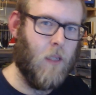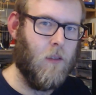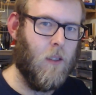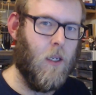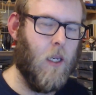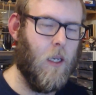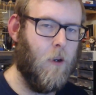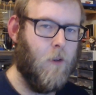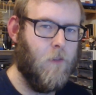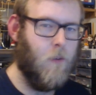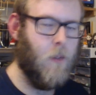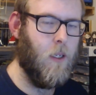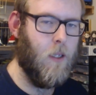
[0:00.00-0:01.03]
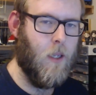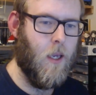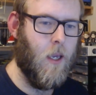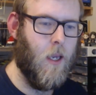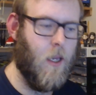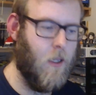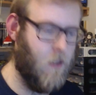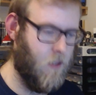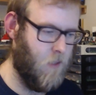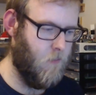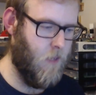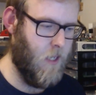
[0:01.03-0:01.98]
Hello everyone,
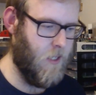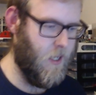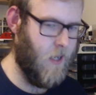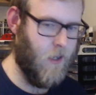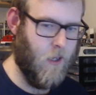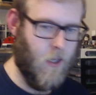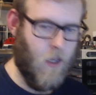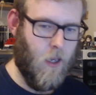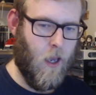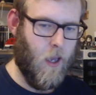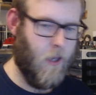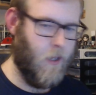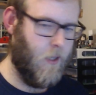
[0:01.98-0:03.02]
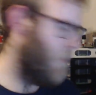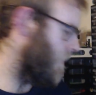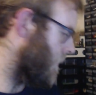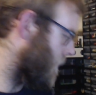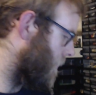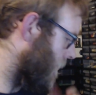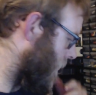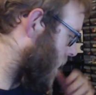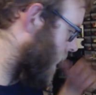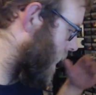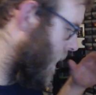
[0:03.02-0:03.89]
it's Matt here, and I have